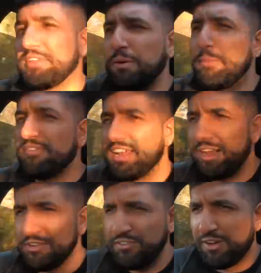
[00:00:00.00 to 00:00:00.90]
think I'm a bit of an
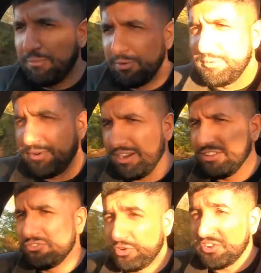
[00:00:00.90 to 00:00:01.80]
Audi fanboy, but
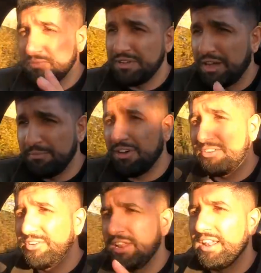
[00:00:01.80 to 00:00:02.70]
trust me, I'm not
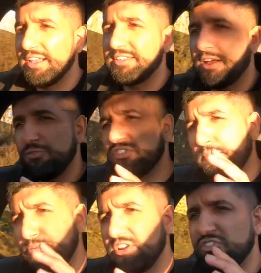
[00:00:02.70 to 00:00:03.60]
really like that. I just
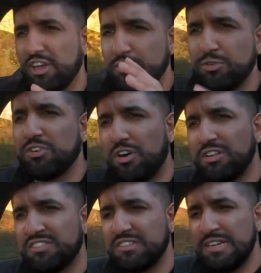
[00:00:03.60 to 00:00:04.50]
appreciate good
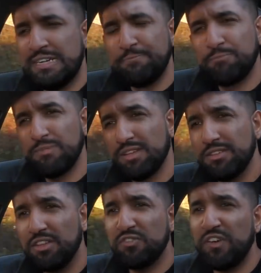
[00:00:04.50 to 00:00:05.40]
cars.
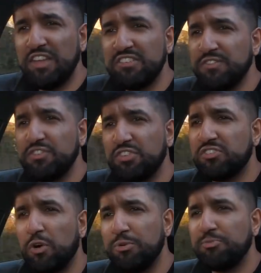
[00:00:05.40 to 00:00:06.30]
This facelift is
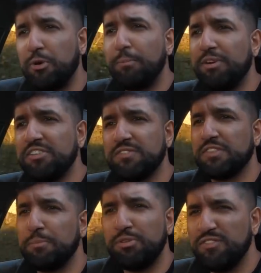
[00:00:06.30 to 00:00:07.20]
just so much more impressive
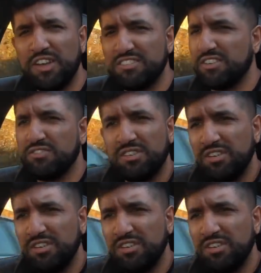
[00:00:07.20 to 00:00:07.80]
than the pre-facelift.